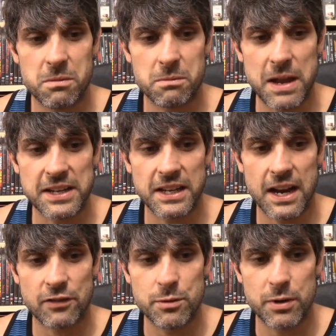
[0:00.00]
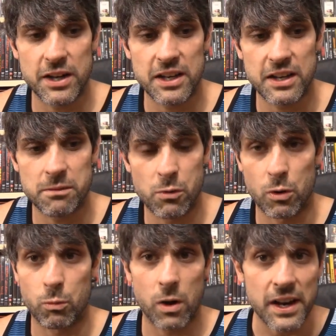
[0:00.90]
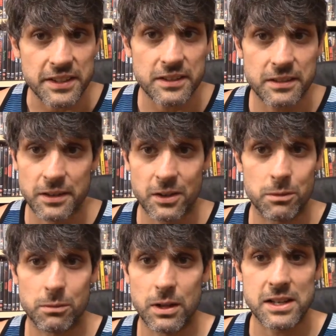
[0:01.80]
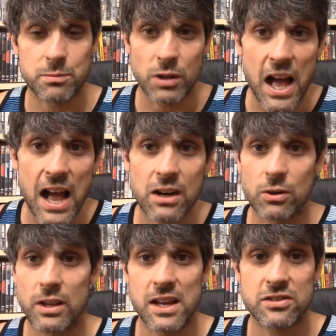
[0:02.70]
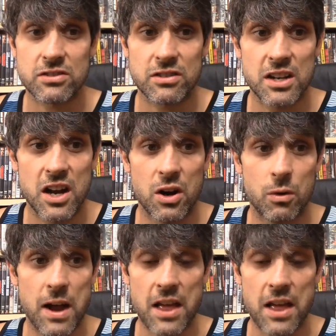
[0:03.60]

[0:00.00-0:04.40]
making everybody more white or less black or less, you know,